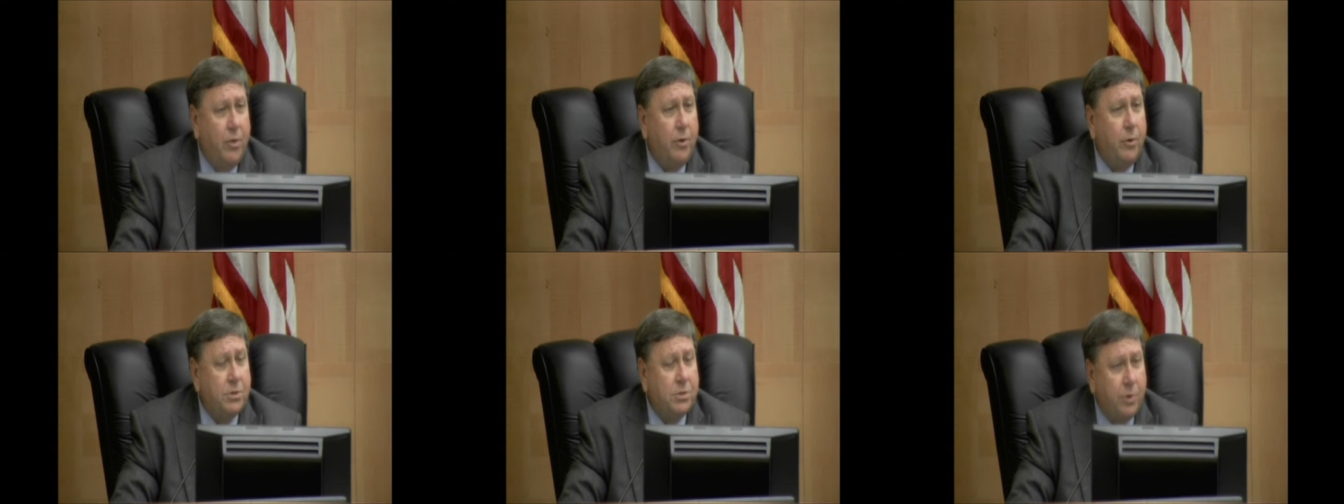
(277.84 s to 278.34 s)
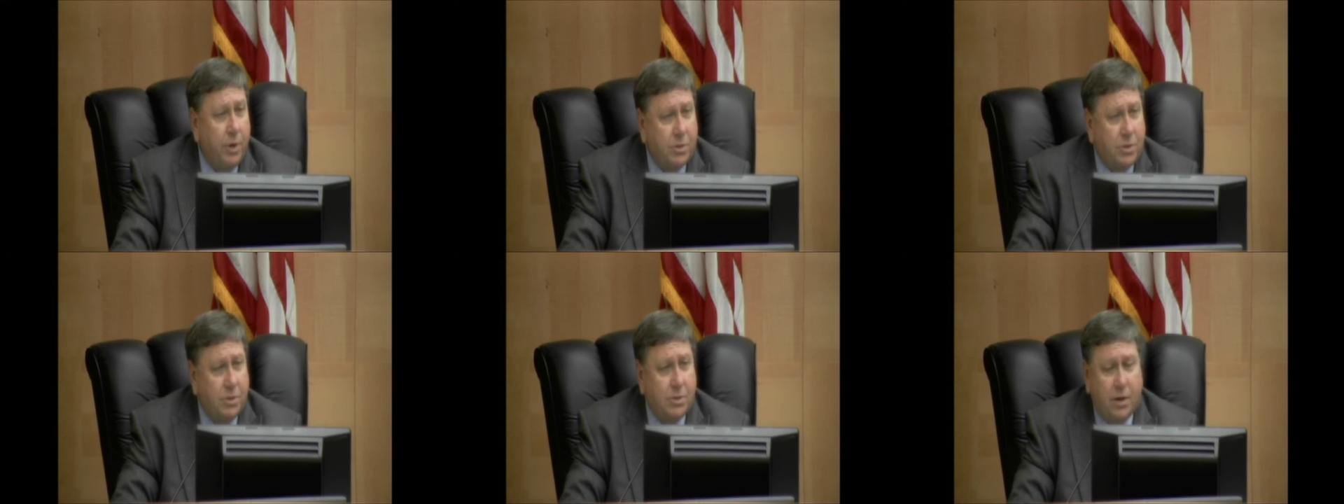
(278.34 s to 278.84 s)
other
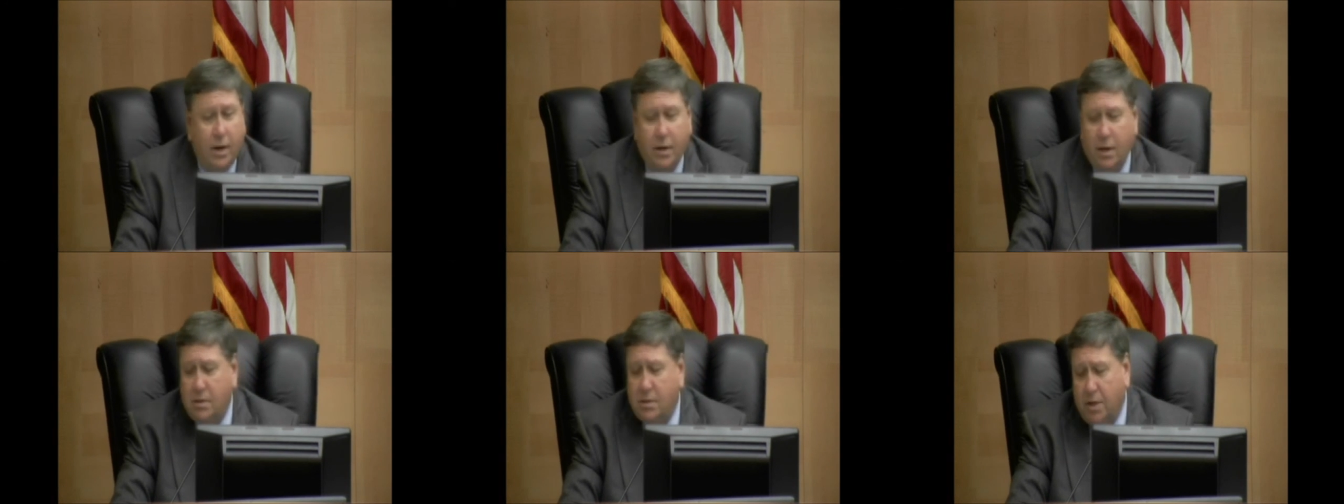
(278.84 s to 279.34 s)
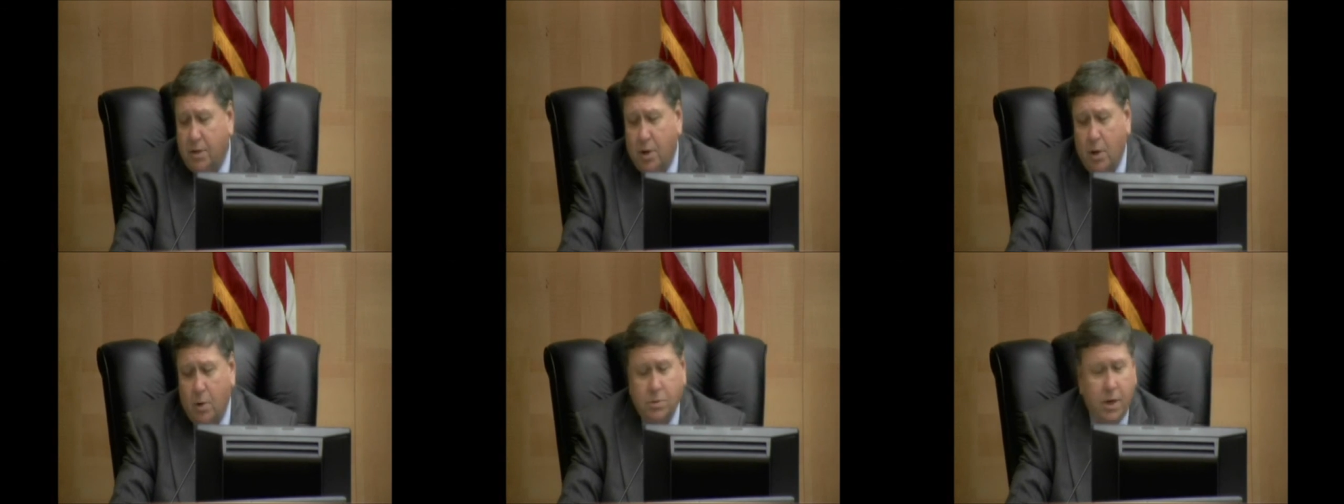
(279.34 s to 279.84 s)
restrictions, and I did cite the
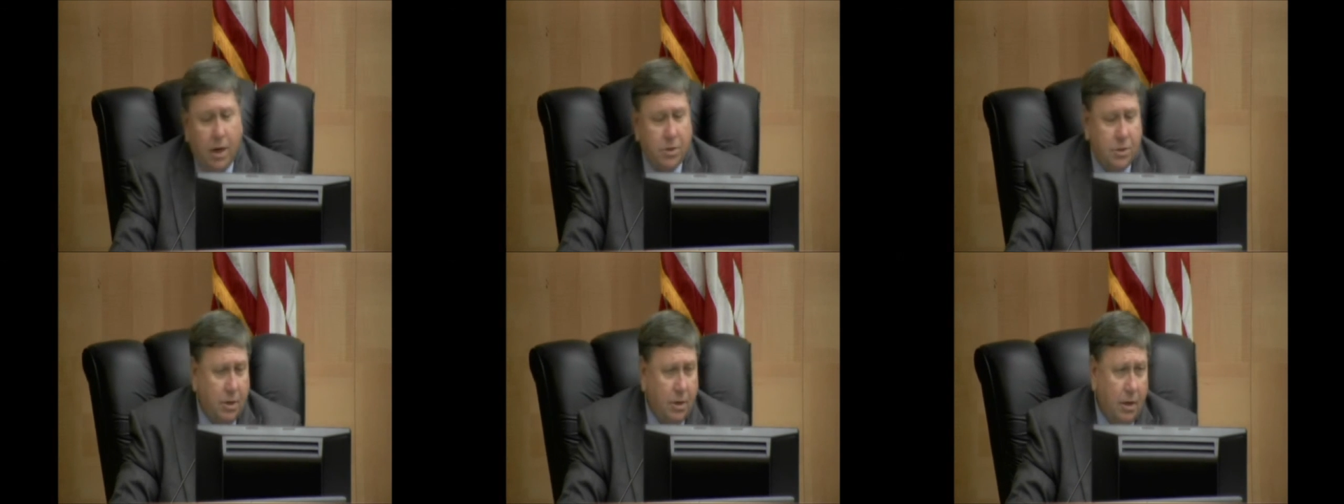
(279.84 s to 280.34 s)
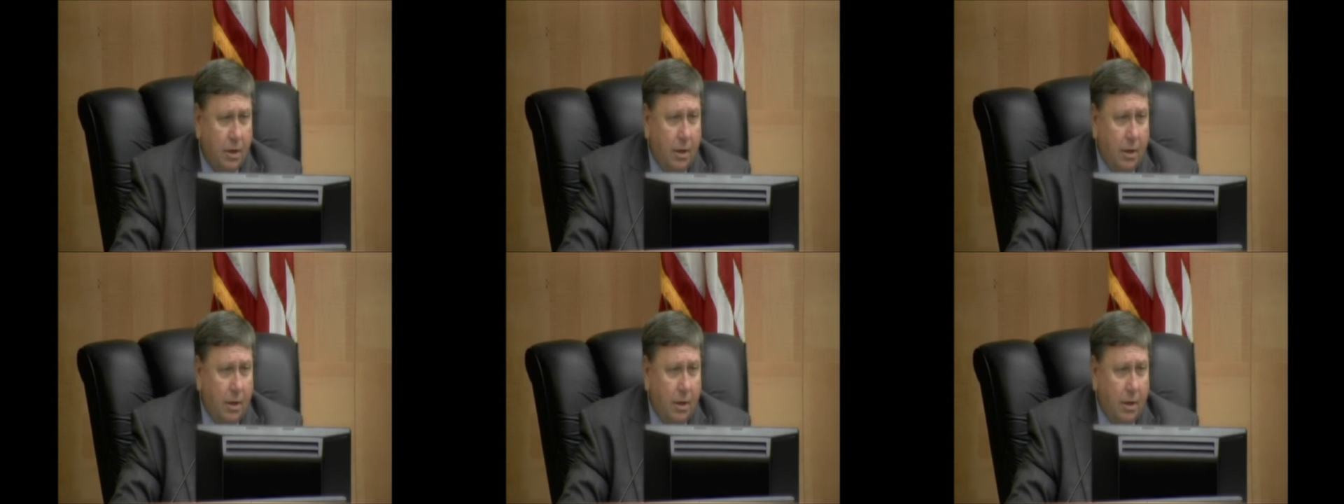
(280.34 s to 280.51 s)
code section.